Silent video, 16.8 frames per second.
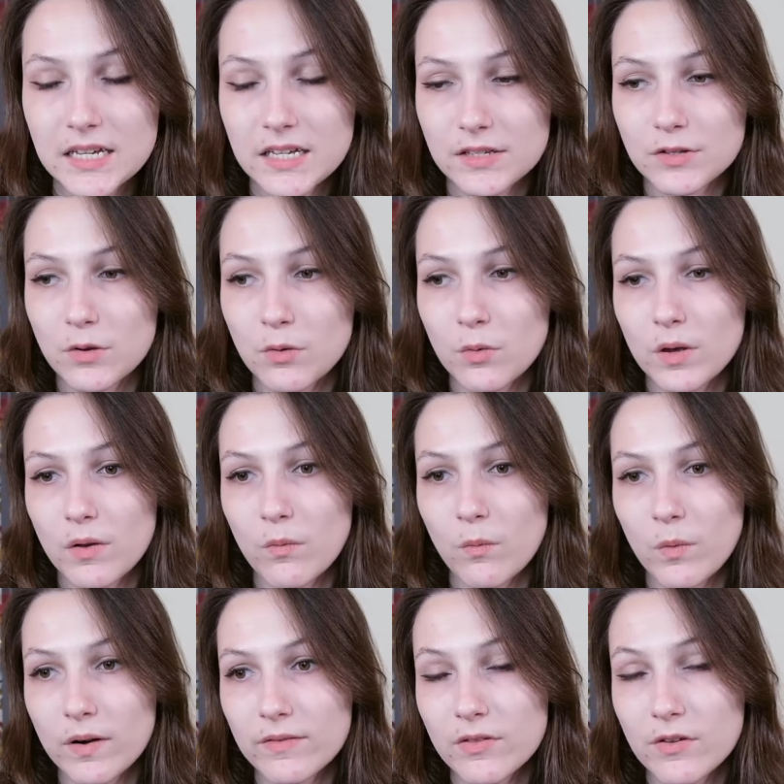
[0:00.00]
So
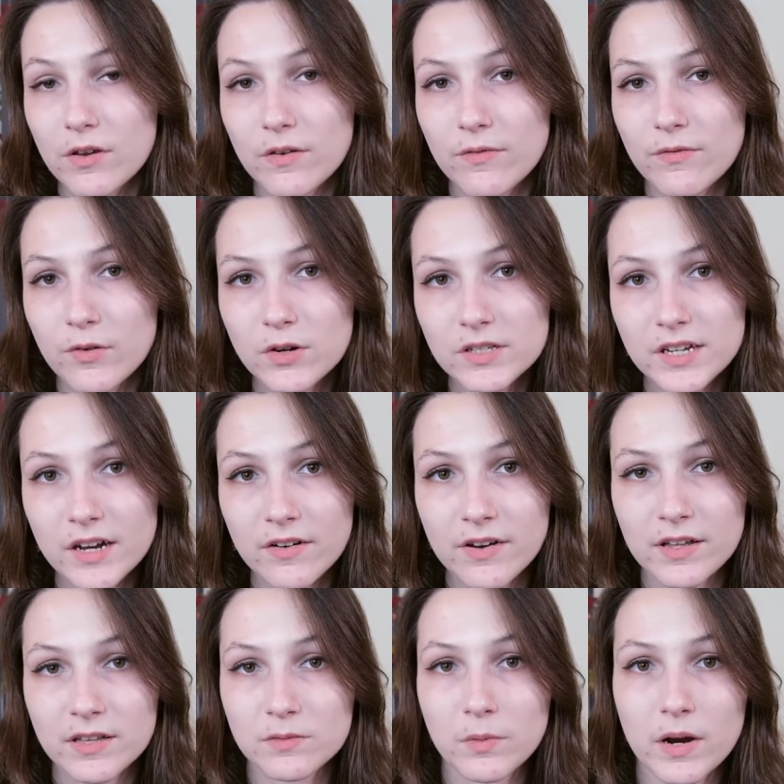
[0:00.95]
one of the first
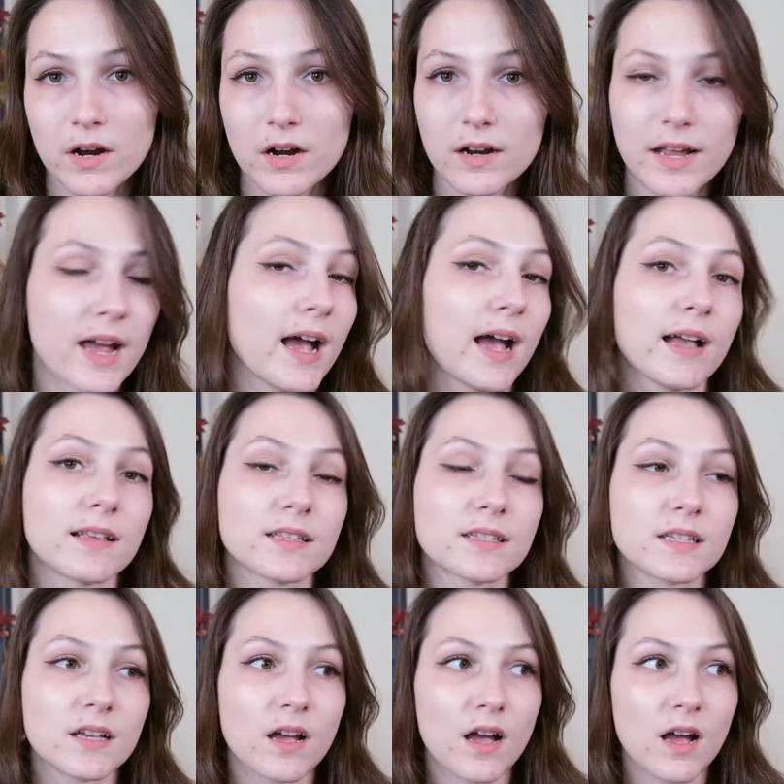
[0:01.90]
areas where
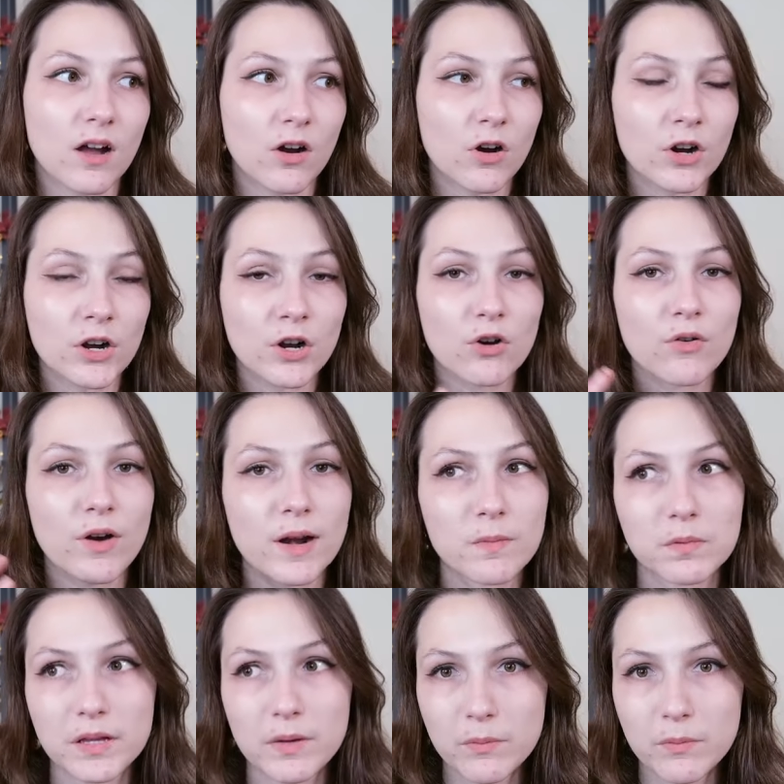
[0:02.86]
cats are incredibly